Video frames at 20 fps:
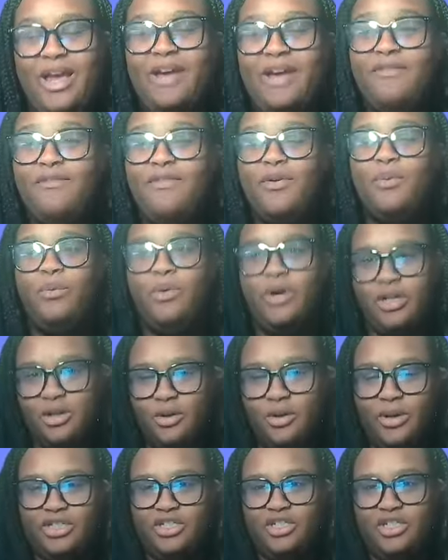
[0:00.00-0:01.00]
We have
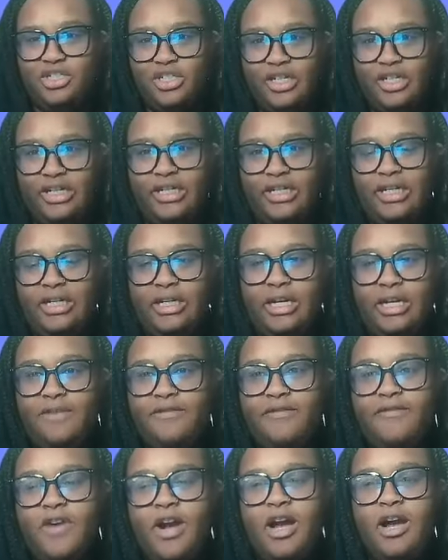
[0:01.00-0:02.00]
one question
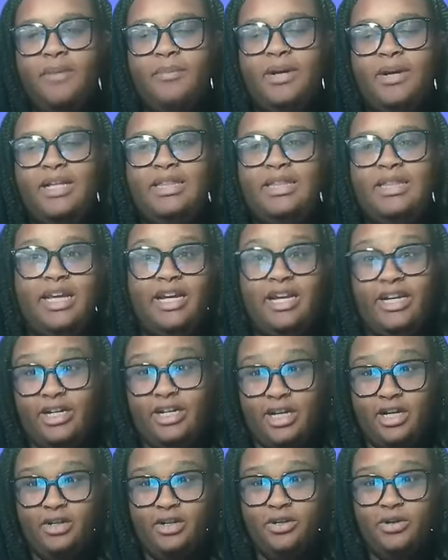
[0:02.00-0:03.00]
from
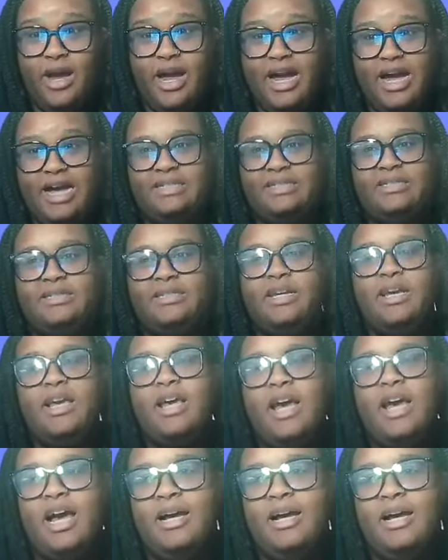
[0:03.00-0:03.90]
Lana, who asked,